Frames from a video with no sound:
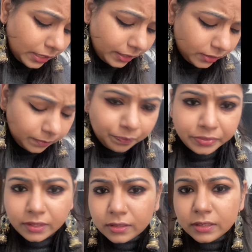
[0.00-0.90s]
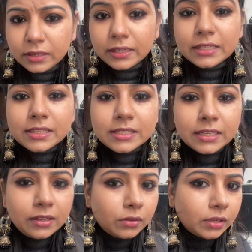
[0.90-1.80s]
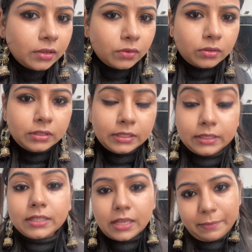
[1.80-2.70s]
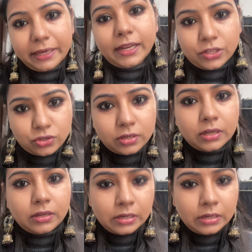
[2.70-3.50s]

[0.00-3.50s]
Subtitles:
Like, it is still looking good, these are my natural